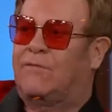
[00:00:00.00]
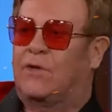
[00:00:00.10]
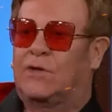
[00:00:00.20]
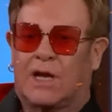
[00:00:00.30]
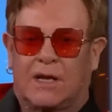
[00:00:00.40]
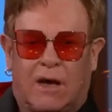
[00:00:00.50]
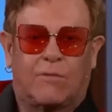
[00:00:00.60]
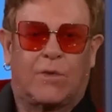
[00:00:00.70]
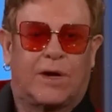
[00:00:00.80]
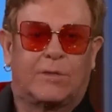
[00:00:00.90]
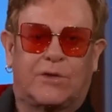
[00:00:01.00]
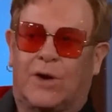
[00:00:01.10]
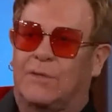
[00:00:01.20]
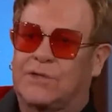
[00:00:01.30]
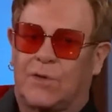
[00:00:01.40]
as wherever she went,
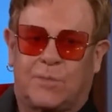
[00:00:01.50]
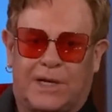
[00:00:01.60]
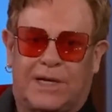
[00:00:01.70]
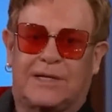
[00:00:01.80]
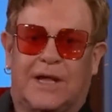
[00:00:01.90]
someone was